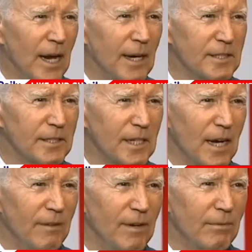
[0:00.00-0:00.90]
I can honestly
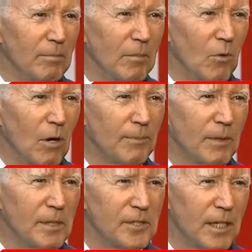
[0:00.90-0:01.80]
say I've never been more
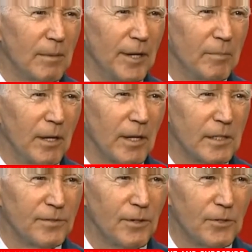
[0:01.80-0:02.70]
optimistic about America's